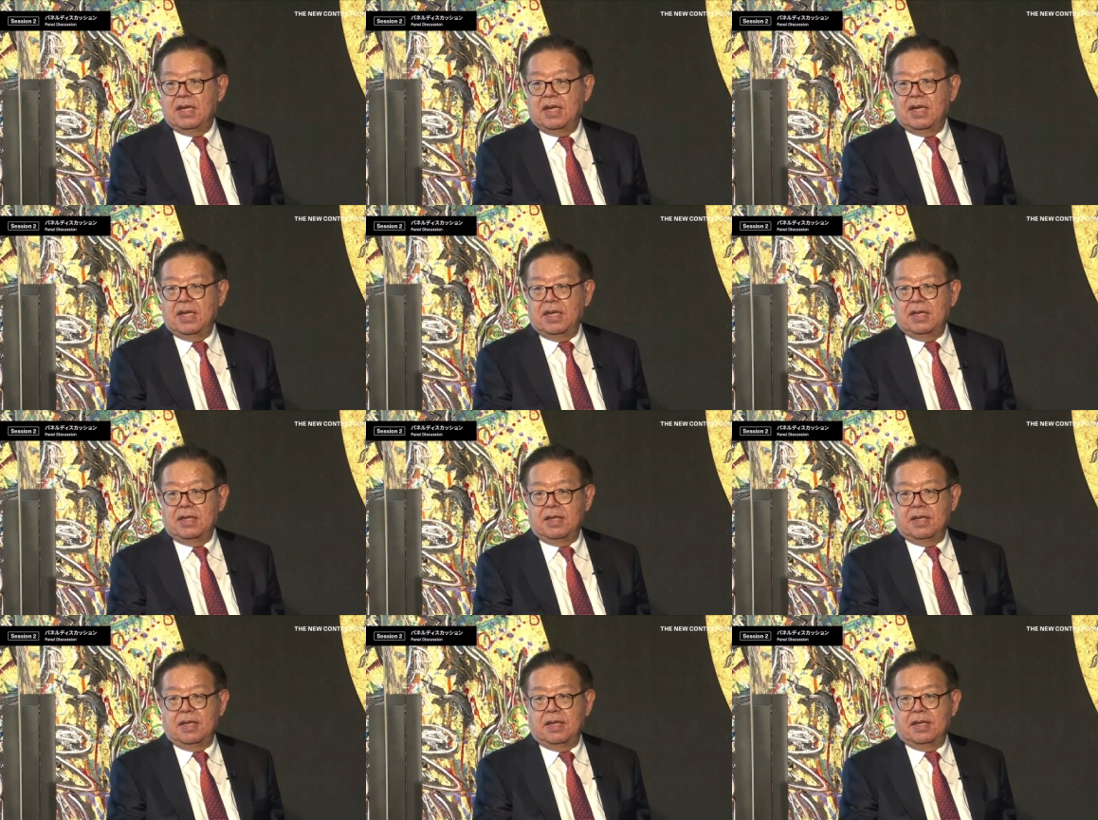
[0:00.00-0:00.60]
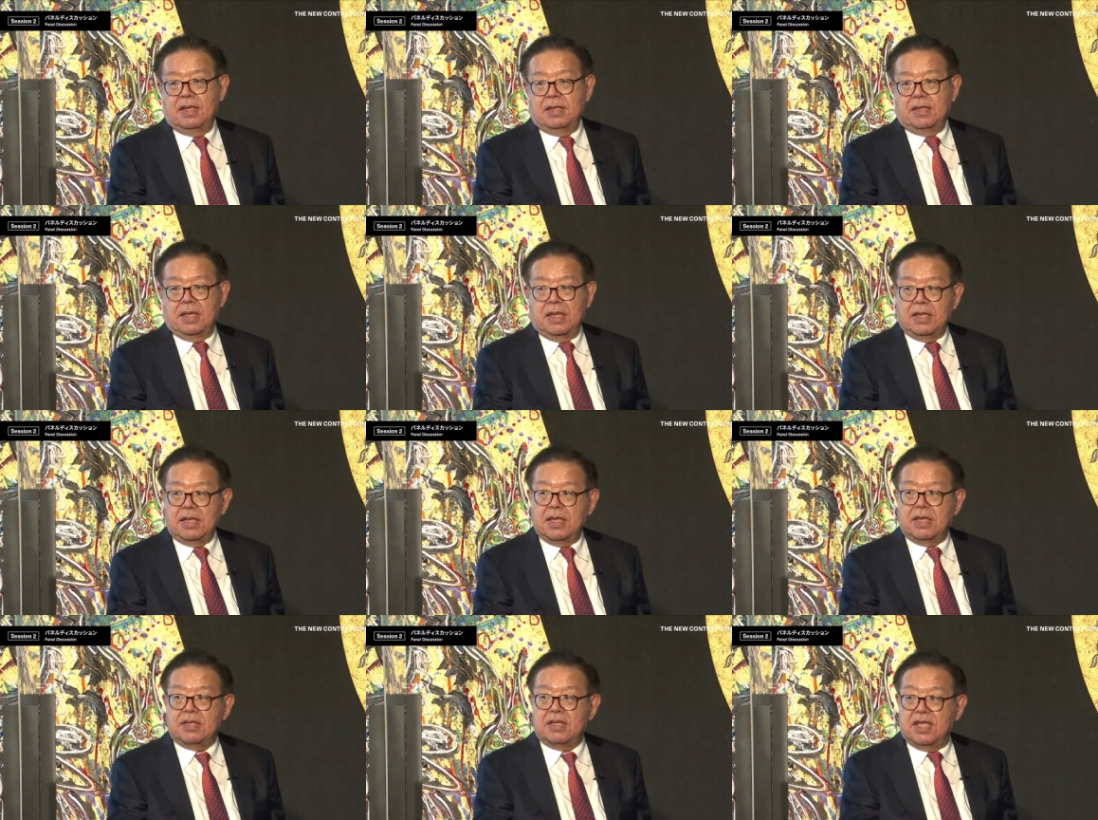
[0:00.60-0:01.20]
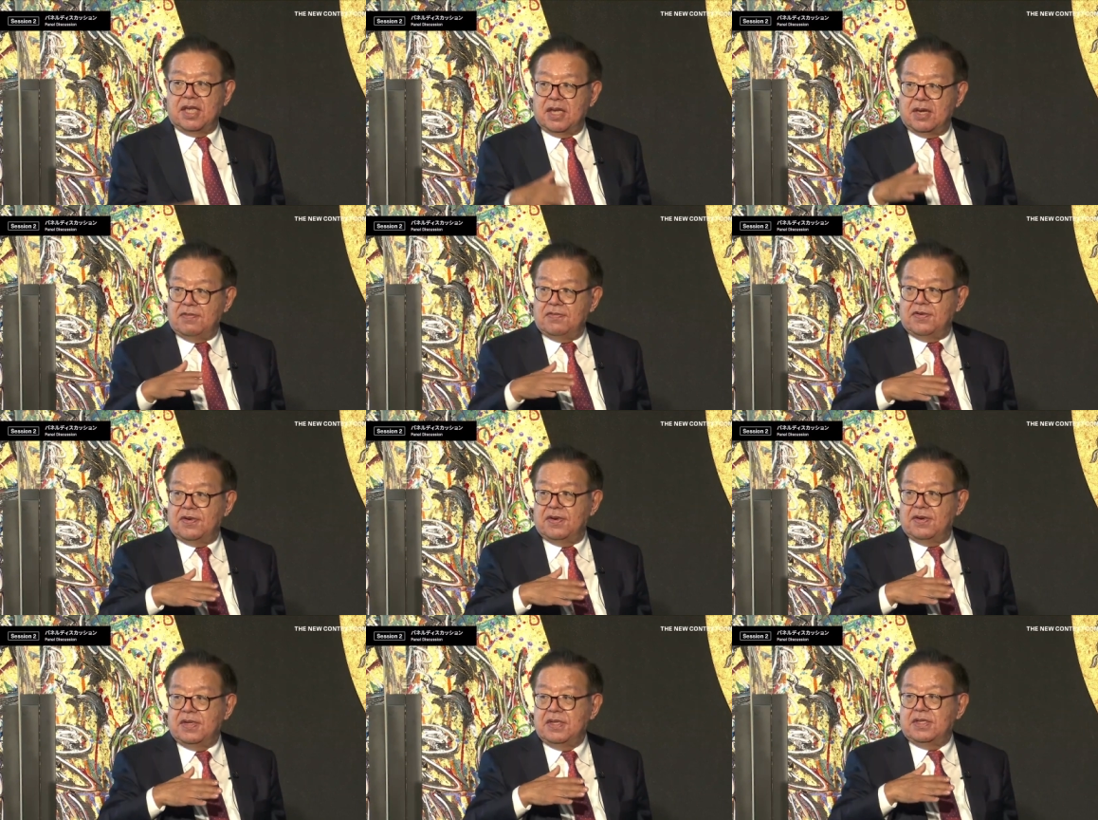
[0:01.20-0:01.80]
and then
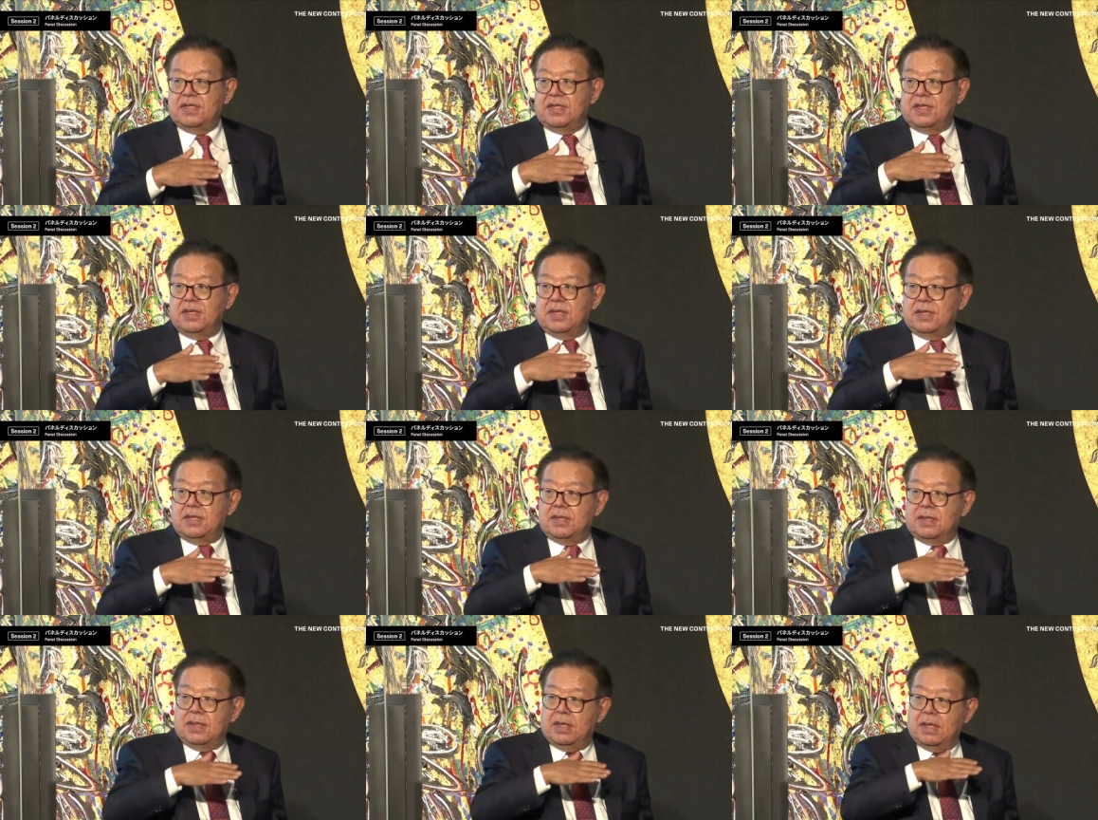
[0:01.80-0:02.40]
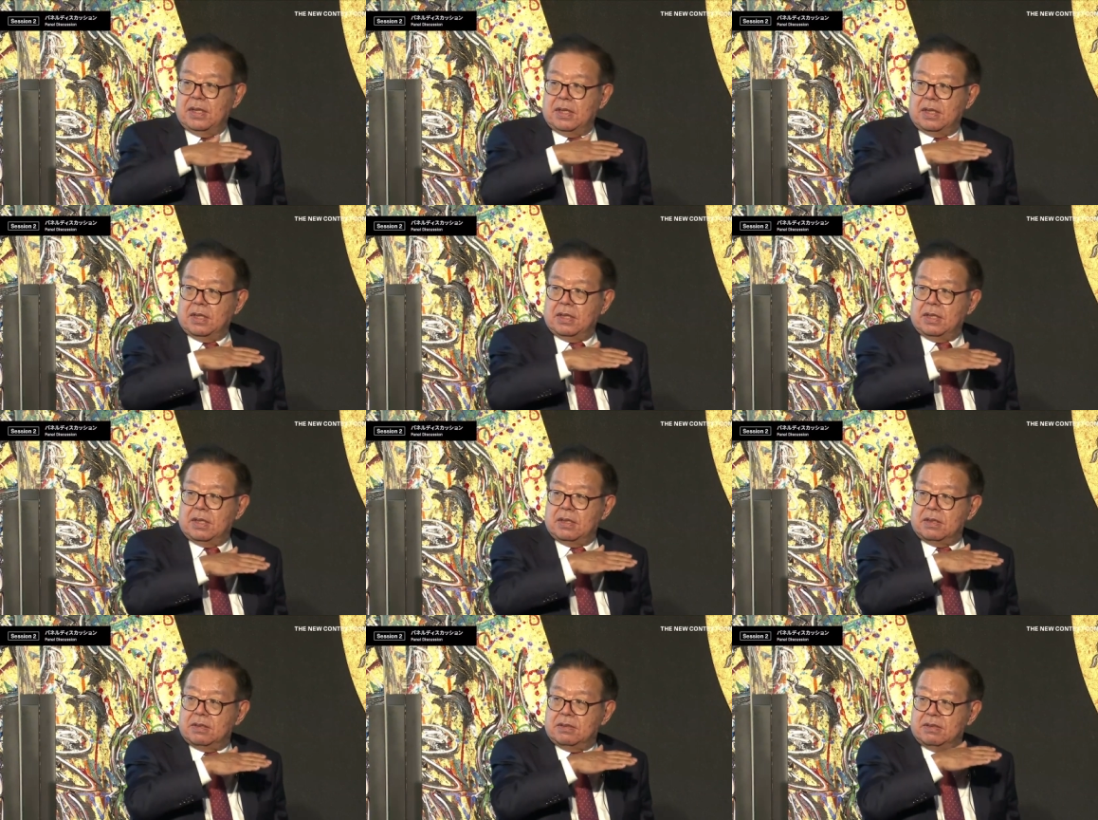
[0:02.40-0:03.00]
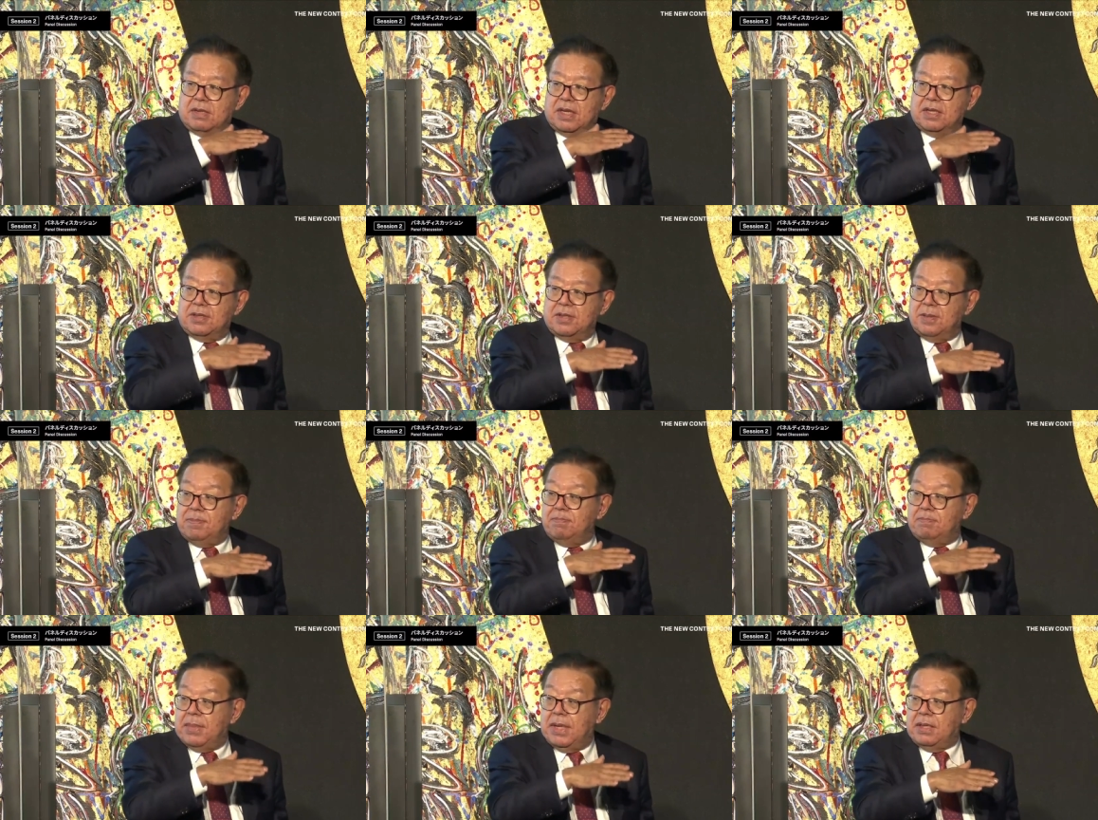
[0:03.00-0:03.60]
therefore it's a great
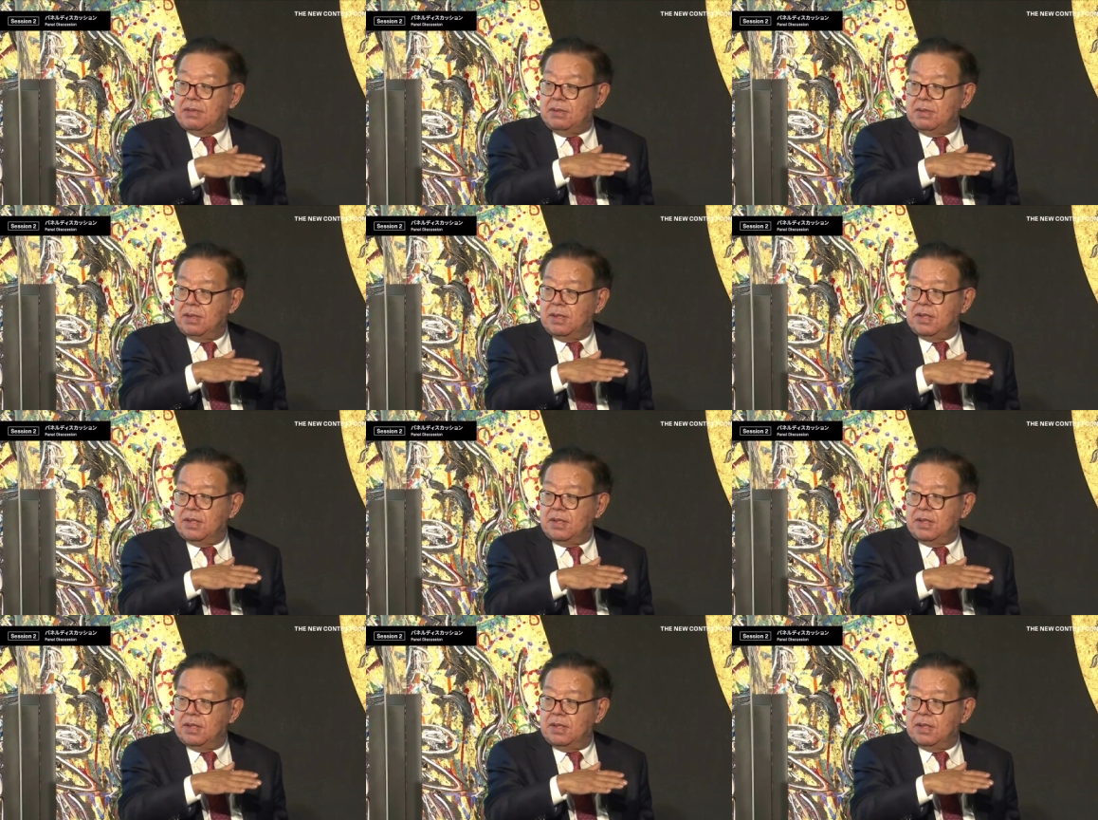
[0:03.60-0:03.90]
impact.